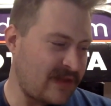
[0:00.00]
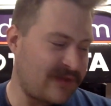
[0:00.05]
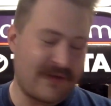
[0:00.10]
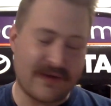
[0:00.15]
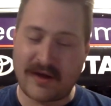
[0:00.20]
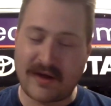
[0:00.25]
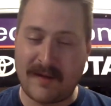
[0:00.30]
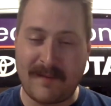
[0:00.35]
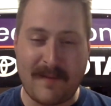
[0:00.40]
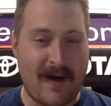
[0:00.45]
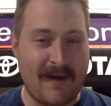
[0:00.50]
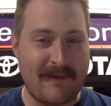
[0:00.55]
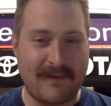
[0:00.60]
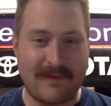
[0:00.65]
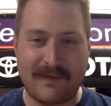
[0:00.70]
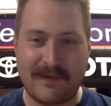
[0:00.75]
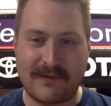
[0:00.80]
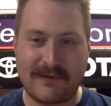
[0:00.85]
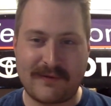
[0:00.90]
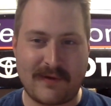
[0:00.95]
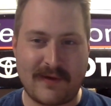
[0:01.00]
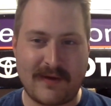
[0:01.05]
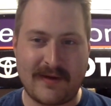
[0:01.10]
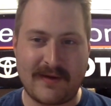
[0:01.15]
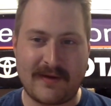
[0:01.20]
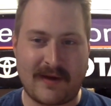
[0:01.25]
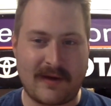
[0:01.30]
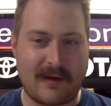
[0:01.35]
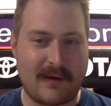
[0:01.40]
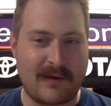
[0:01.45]
to come off of the street,
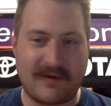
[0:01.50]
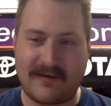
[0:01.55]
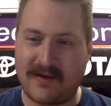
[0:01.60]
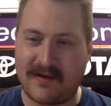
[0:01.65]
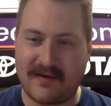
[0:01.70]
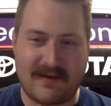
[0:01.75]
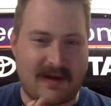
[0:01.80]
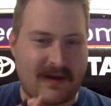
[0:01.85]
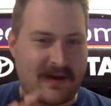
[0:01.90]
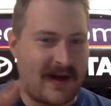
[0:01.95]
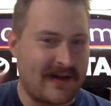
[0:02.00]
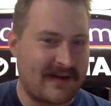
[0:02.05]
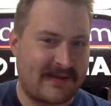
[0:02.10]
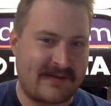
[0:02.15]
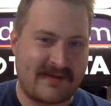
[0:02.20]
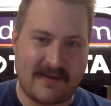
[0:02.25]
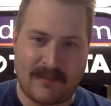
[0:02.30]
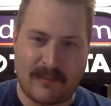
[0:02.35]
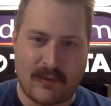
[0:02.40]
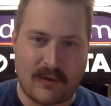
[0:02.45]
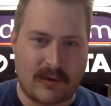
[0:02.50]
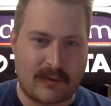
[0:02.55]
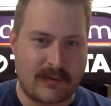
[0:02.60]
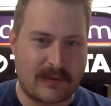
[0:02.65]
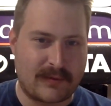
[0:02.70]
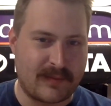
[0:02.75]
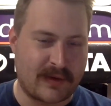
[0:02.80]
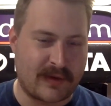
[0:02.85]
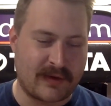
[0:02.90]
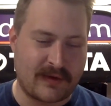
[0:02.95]
I know he's done a lot of sim work
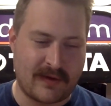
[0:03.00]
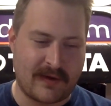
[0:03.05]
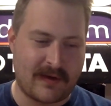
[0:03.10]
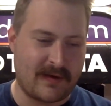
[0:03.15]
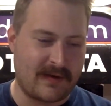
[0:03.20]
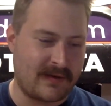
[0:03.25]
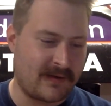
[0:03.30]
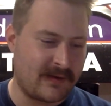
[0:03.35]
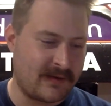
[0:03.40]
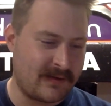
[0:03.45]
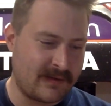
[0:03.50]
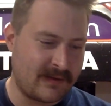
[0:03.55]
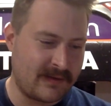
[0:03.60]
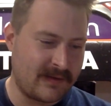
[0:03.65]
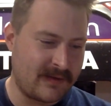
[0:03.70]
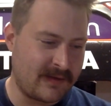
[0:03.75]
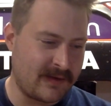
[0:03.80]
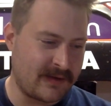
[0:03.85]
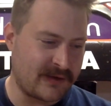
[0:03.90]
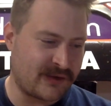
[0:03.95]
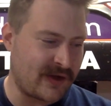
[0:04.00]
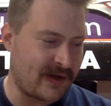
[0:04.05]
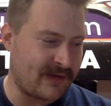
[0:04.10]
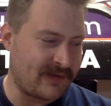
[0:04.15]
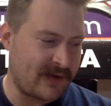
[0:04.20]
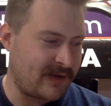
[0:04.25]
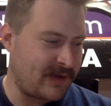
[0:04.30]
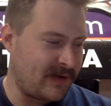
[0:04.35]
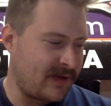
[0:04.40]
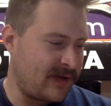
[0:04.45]
with McLaren and
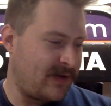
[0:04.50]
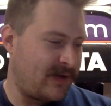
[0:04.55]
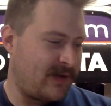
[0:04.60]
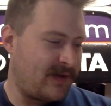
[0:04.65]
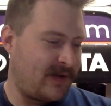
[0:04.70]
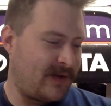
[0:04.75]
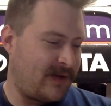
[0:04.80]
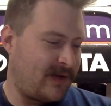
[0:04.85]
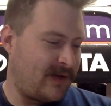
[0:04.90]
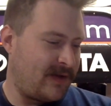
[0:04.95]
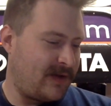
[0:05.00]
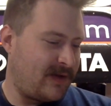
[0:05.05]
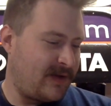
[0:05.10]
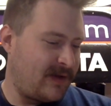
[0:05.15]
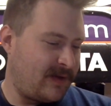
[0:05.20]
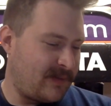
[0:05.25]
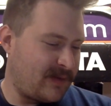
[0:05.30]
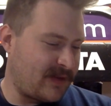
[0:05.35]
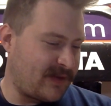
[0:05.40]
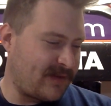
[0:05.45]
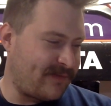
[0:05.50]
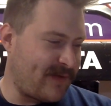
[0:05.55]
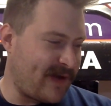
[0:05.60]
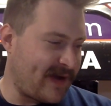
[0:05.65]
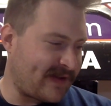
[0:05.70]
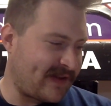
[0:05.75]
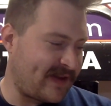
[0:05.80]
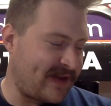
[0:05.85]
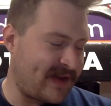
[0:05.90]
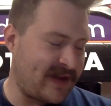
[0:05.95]
Chevy, but the
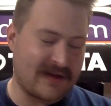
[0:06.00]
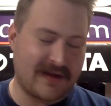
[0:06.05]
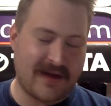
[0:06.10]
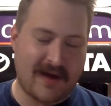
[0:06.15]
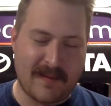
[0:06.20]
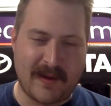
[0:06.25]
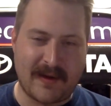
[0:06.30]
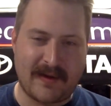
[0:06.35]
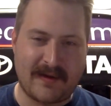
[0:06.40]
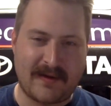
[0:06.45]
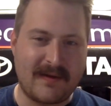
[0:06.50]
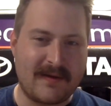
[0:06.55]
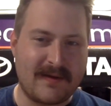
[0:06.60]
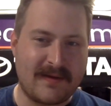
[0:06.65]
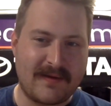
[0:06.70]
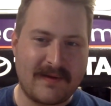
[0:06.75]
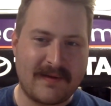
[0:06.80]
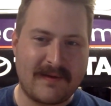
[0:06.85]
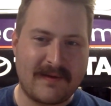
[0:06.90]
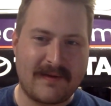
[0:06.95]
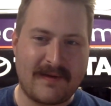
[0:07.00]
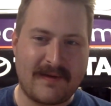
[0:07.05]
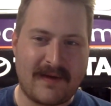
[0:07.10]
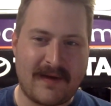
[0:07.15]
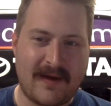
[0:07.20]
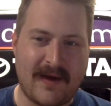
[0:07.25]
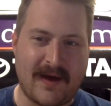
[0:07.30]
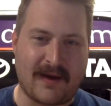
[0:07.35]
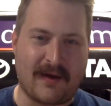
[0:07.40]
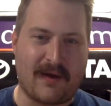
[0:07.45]
fact that he can come in
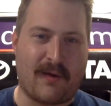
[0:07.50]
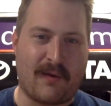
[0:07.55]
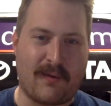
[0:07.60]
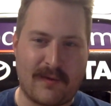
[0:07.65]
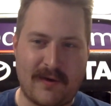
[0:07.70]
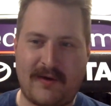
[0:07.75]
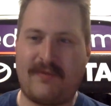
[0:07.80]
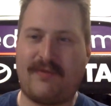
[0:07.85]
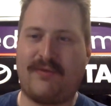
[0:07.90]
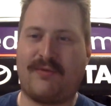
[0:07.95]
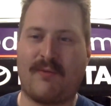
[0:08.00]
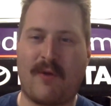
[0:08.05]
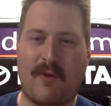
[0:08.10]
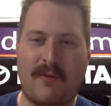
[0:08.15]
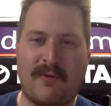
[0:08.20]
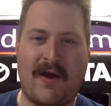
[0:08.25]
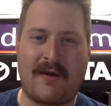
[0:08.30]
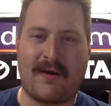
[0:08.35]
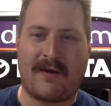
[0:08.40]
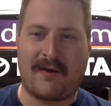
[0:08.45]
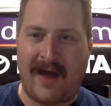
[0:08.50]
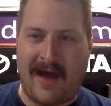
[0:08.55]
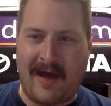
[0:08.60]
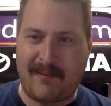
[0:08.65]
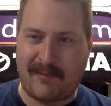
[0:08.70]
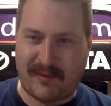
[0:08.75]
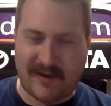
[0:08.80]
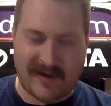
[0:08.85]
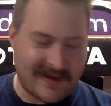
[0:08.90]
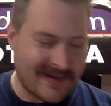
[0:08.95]
and already throw down a
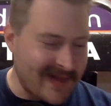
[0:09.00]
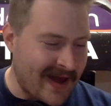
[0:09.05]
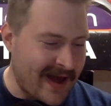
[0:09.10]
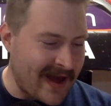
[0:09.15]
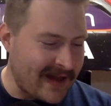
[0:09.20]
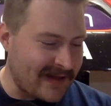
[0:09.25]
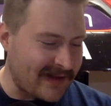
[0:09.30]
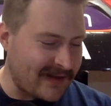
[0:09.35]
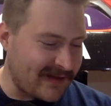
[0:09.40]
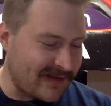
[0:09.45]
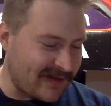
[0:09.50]
lap like that,